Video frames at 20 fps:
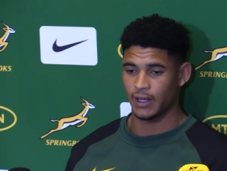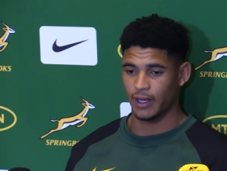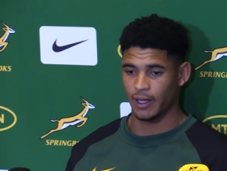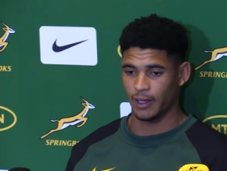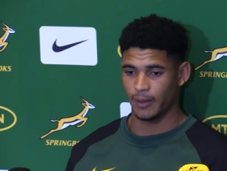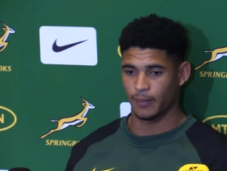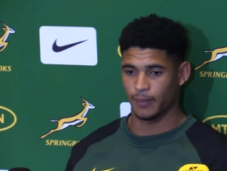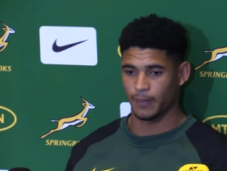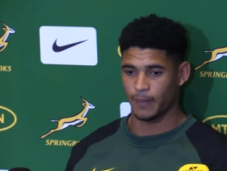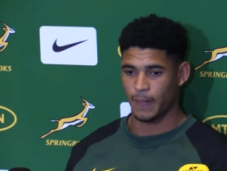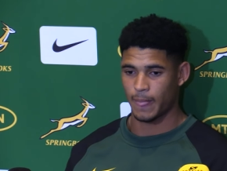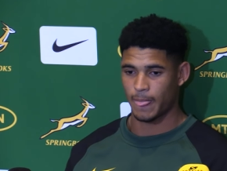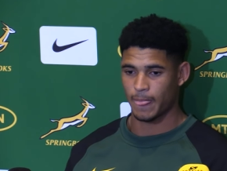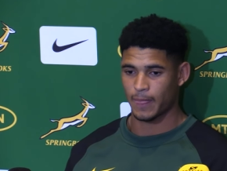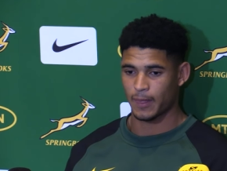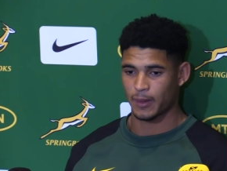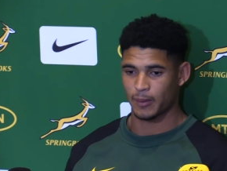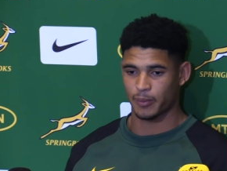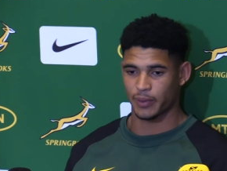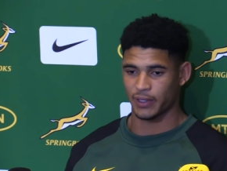
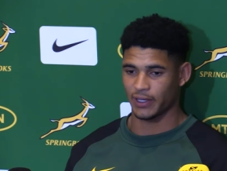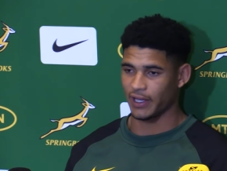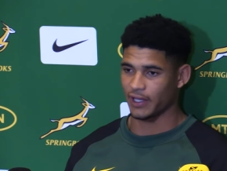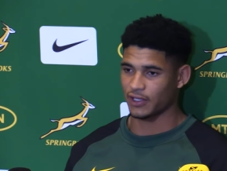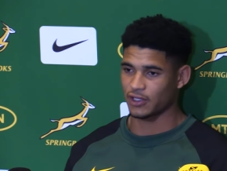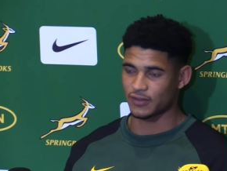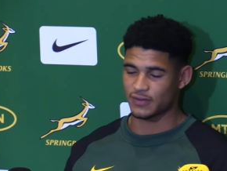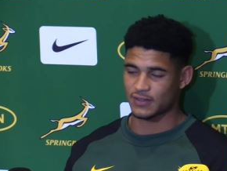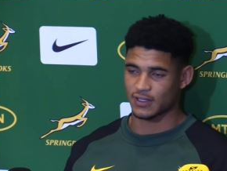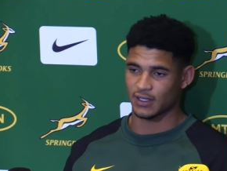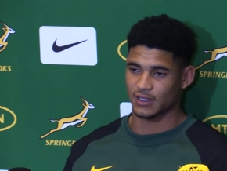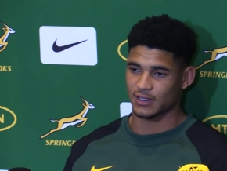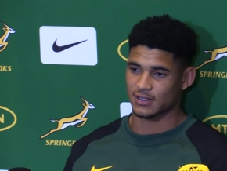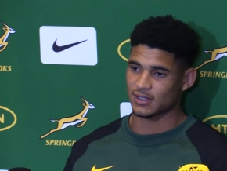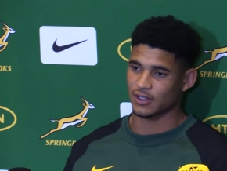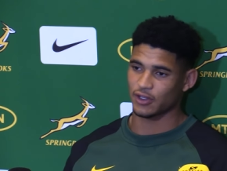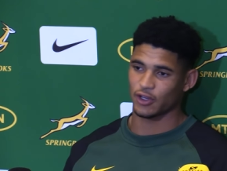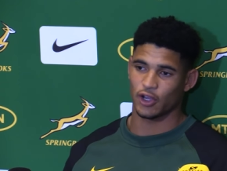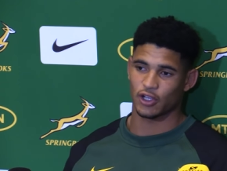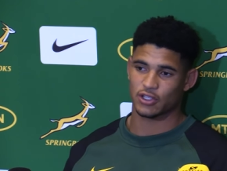But like you said,
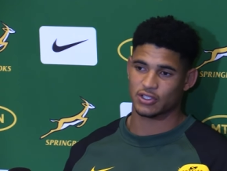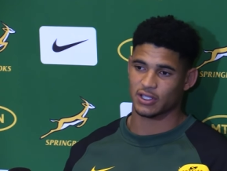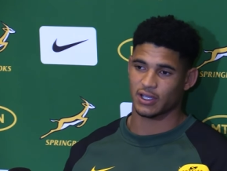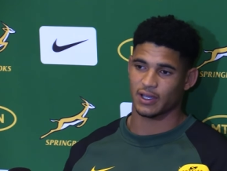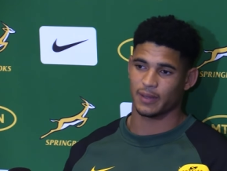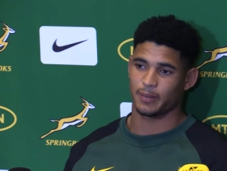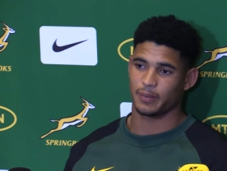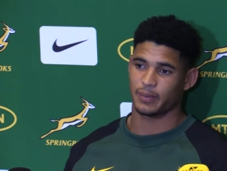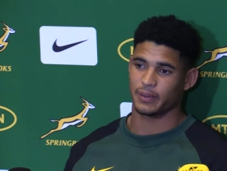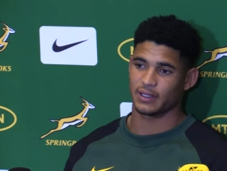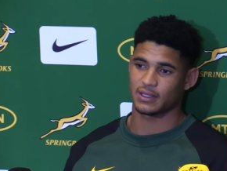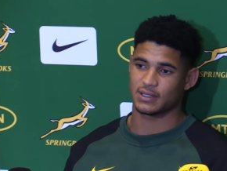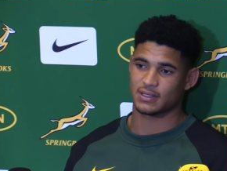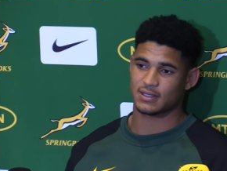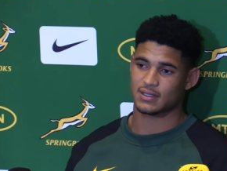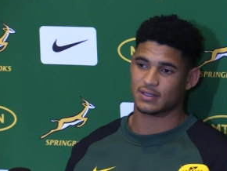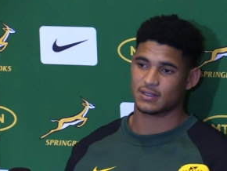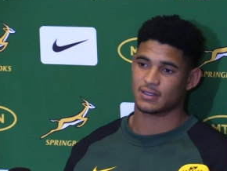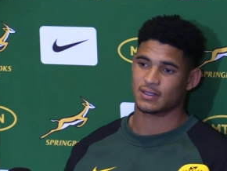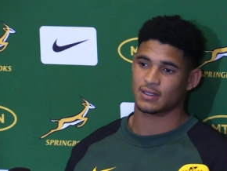it's a notch up.
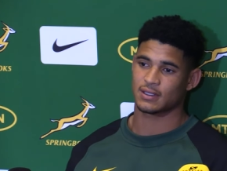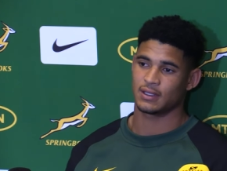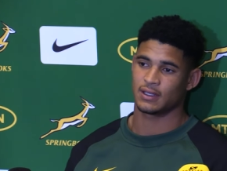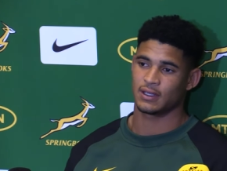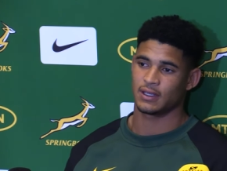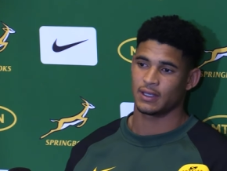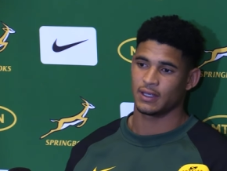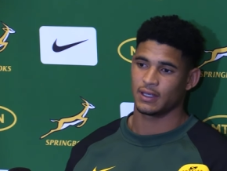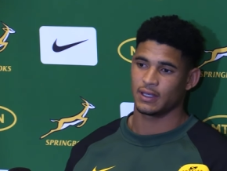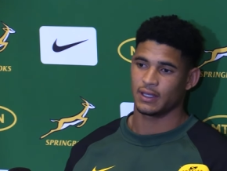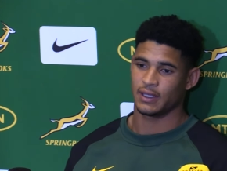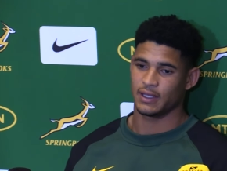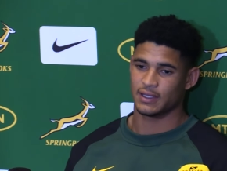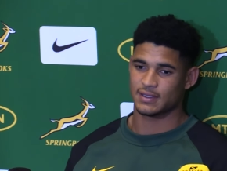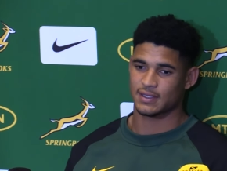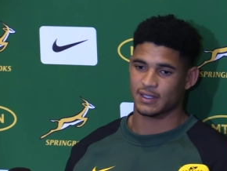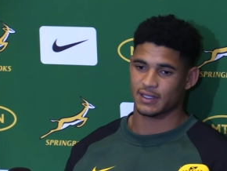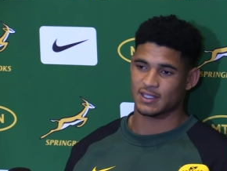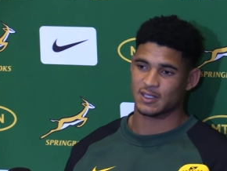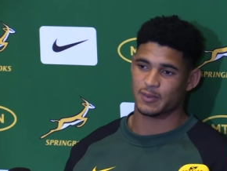It's
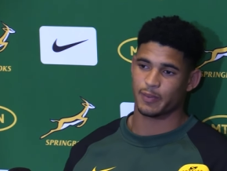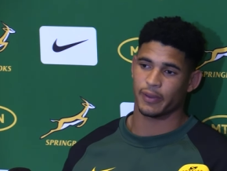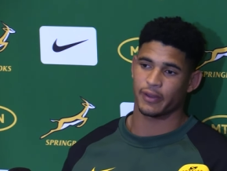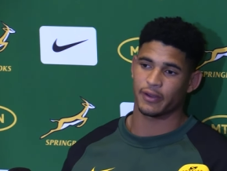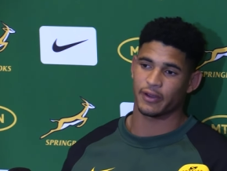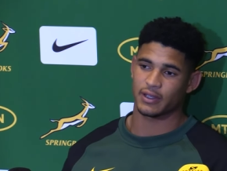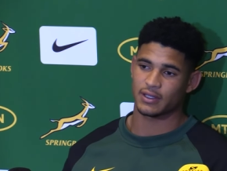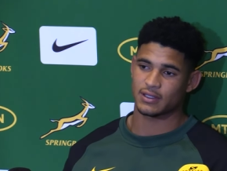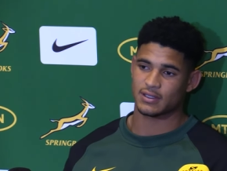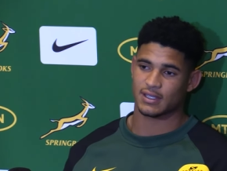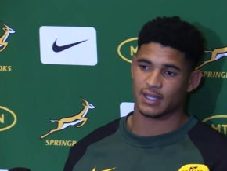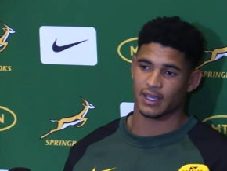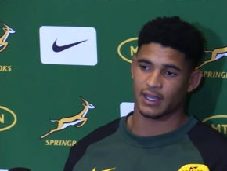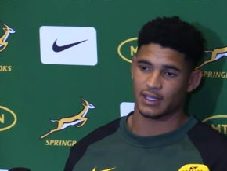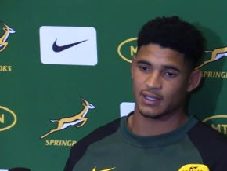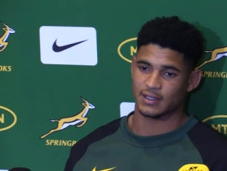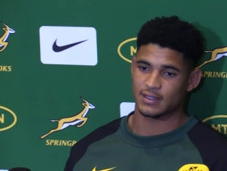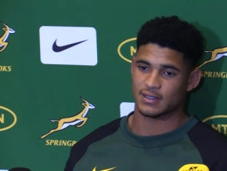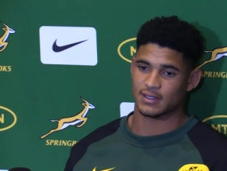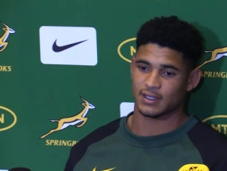experienced
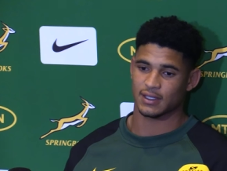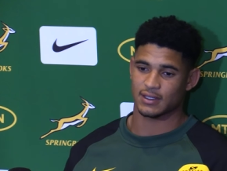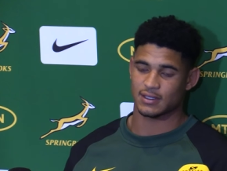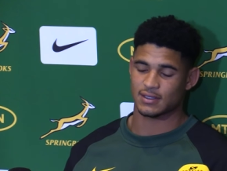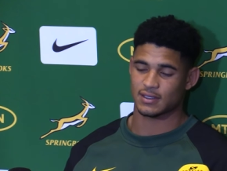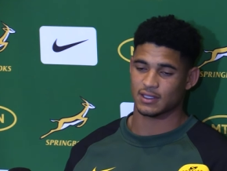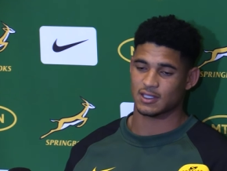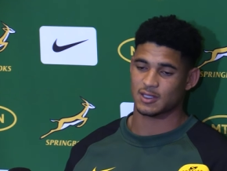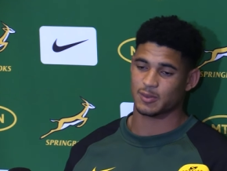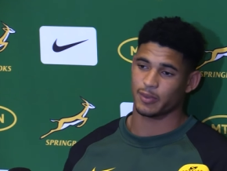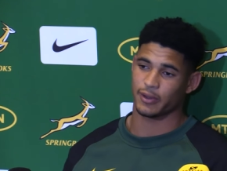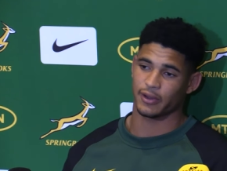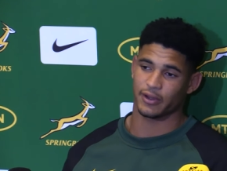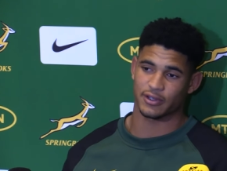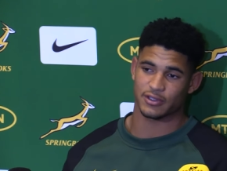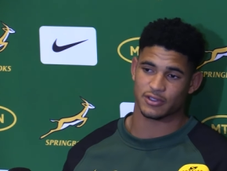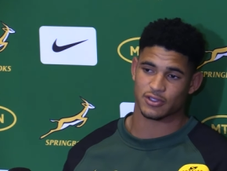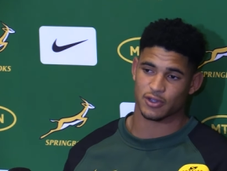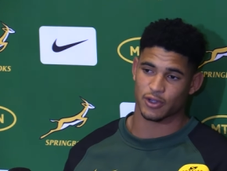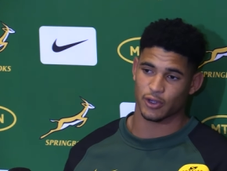heads, it's
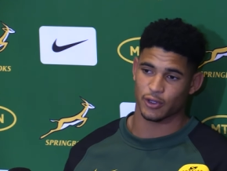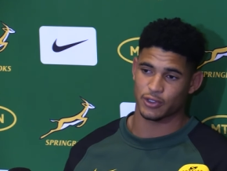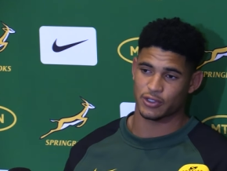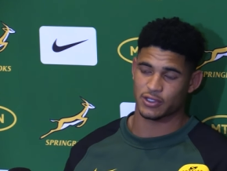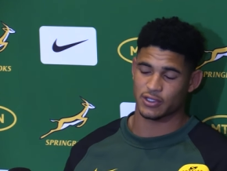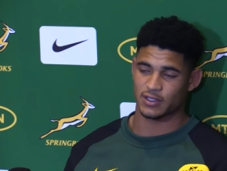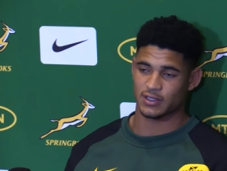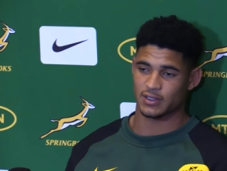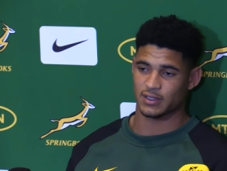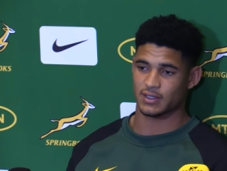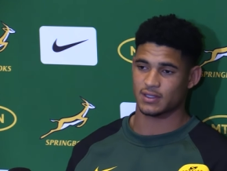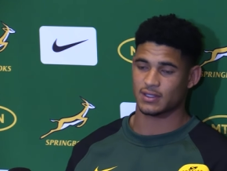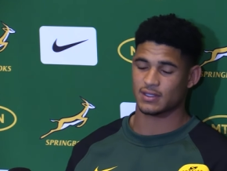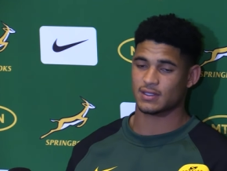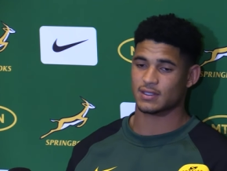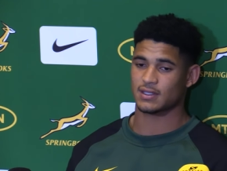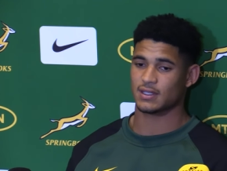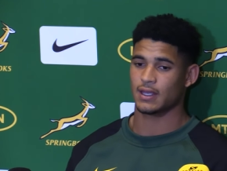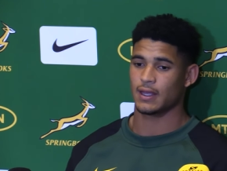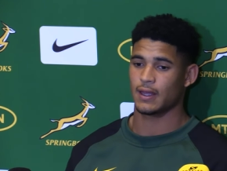experienced coaches,
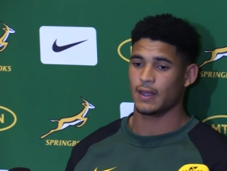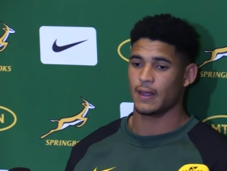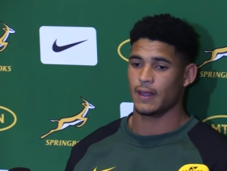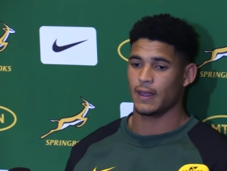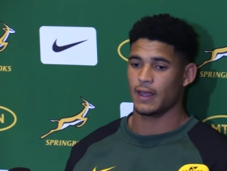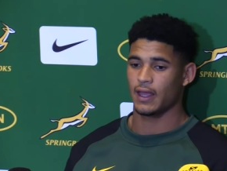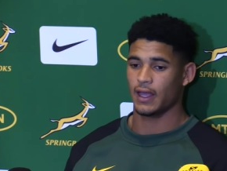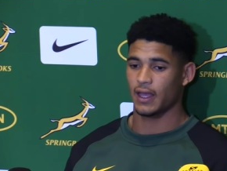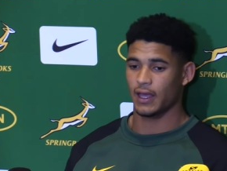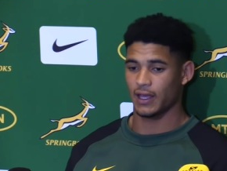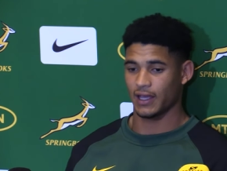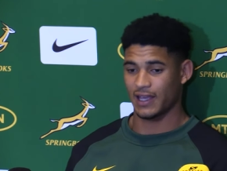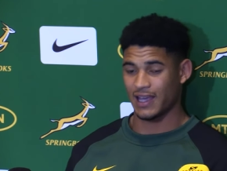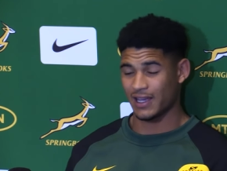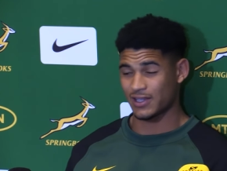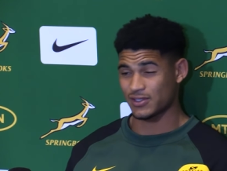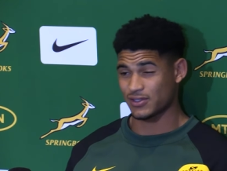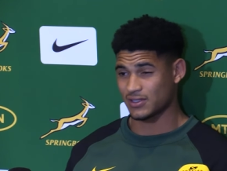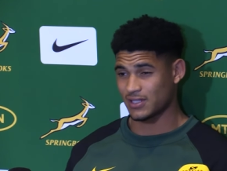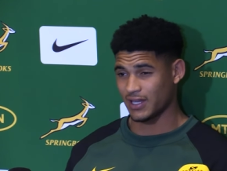it's
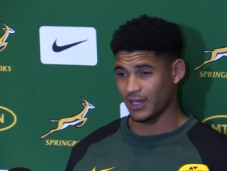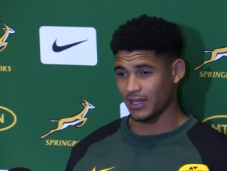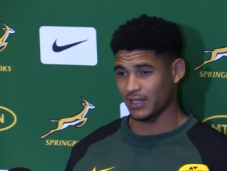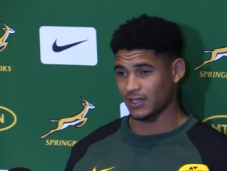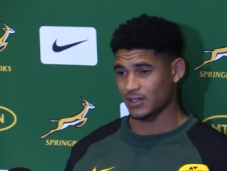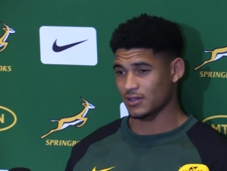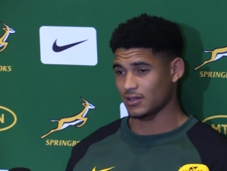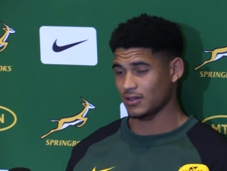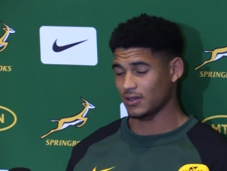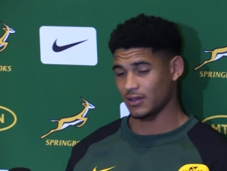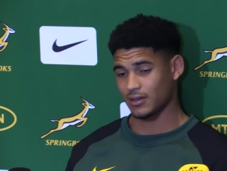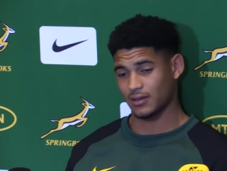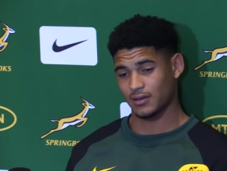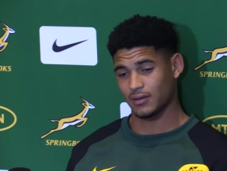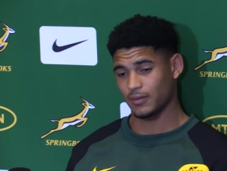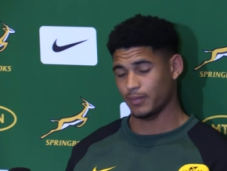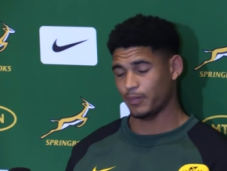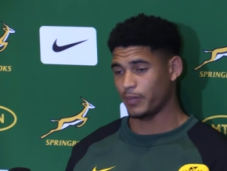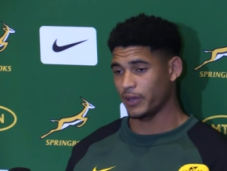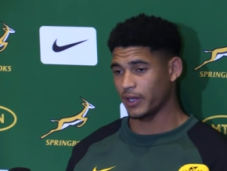guys who take
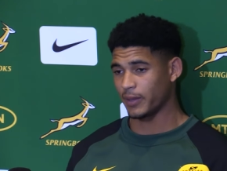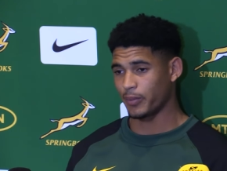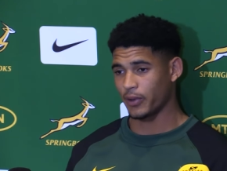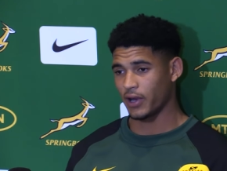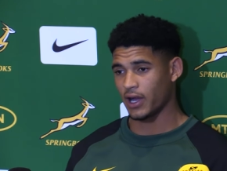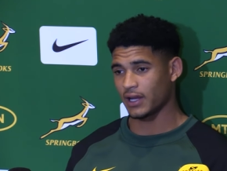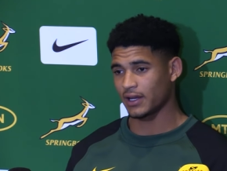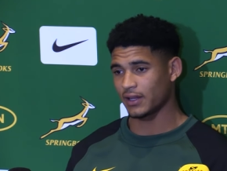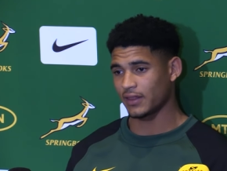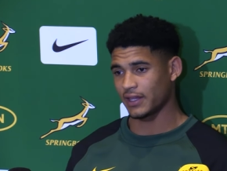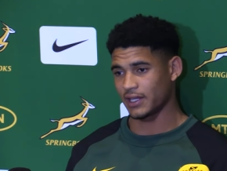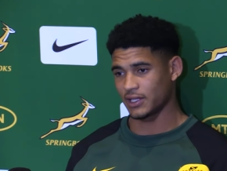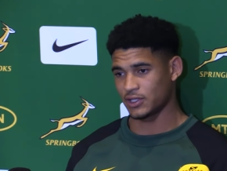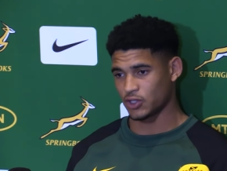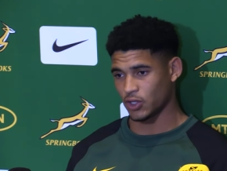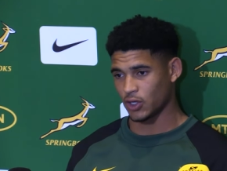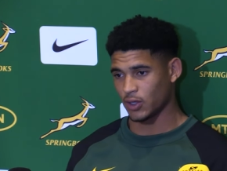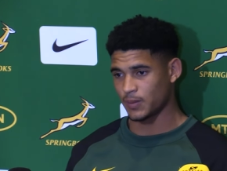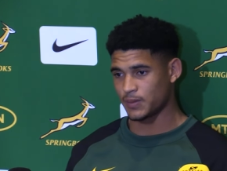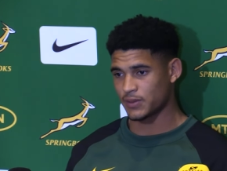big pride in their
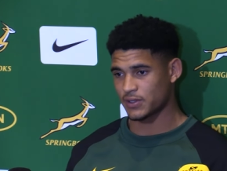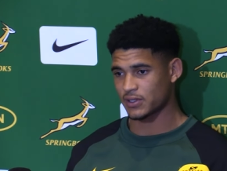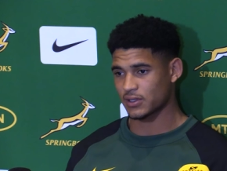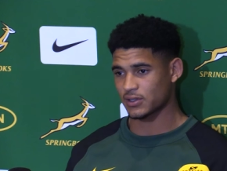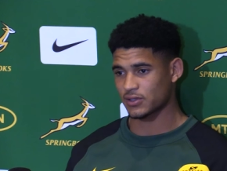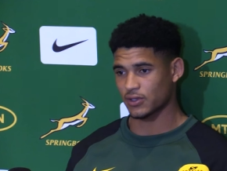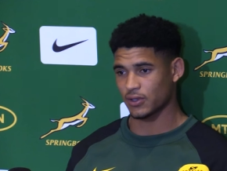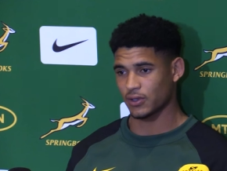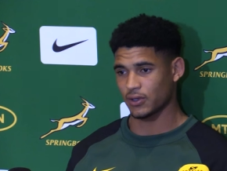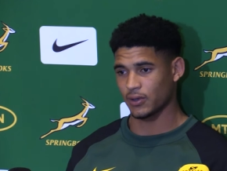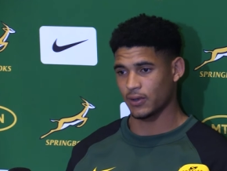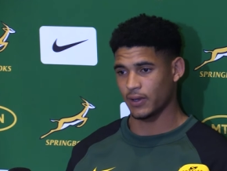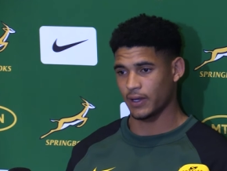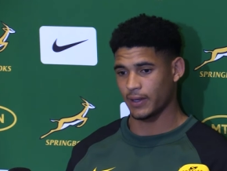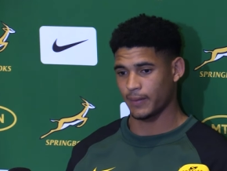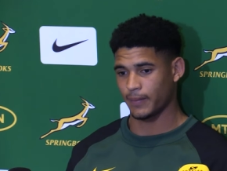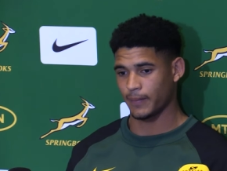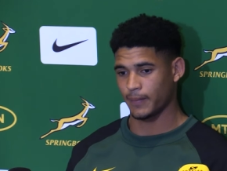jobs. So